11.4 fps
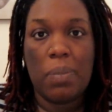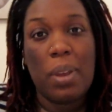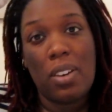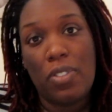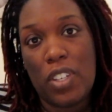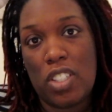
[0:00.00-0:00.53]

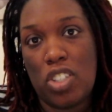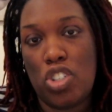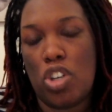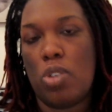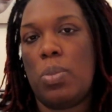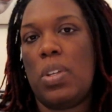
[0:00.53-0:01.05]
benefits in
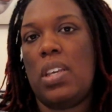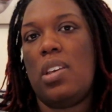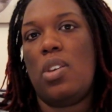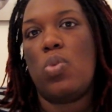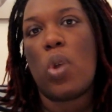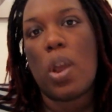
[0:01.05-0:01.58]

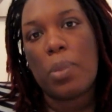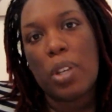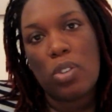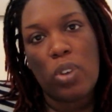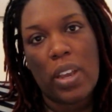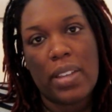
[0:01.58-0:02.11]
Germany, where I'm going
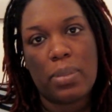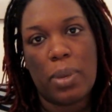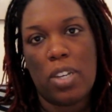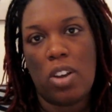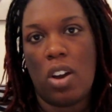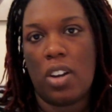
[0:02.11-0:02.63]
to raise
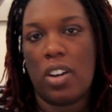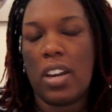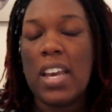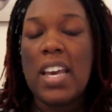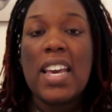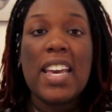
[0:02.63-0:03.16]
my daughter,
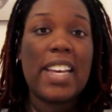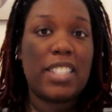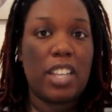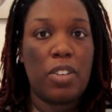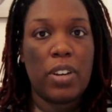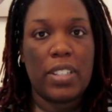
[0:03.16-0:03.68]

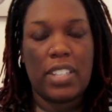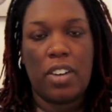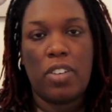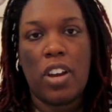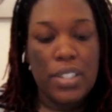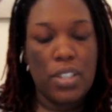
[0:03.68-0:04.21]
etc.,
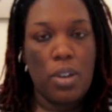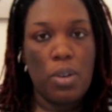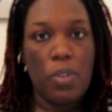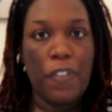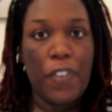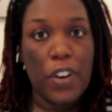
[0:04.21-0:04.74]
etc.
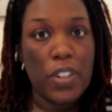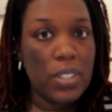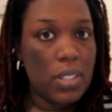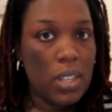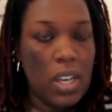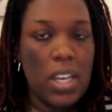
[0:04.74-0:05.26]
So
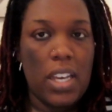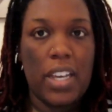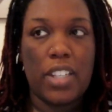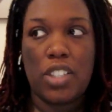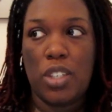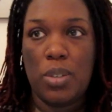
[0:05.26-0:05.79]
first,
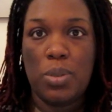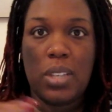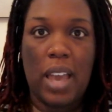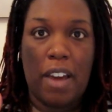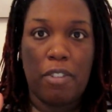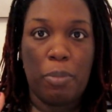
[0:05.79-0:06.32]
excuse
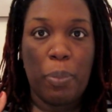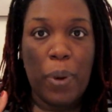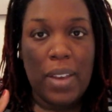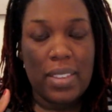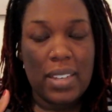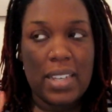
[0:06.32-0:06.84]
the out of
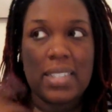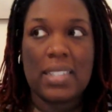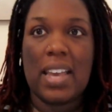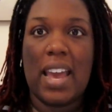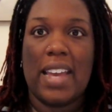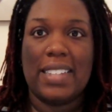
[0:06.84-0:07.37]

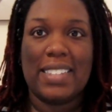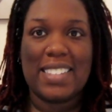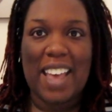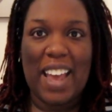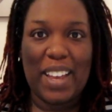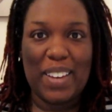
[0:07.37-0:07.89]
breathness, and
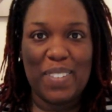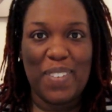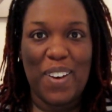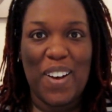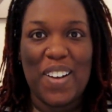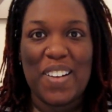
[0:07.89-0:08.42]
second of
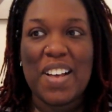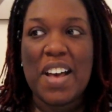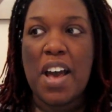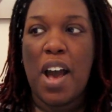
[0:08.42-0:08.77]
all,